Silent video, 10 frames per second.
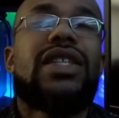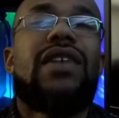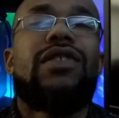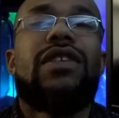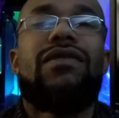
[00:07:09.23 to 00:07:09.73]

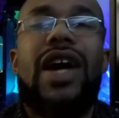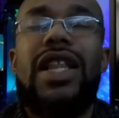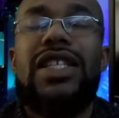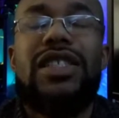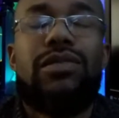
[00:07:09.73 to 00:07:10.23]
level of
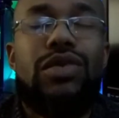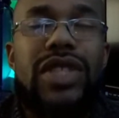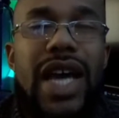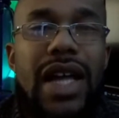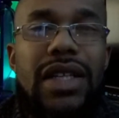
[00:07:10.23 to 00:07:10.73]
violence and
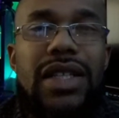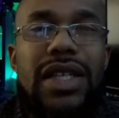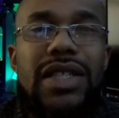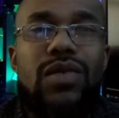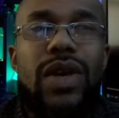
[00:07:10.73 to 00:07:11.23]

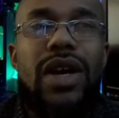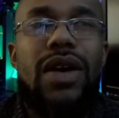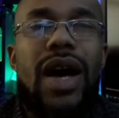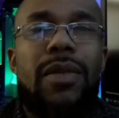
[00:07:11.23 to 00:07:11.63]
brutality as well.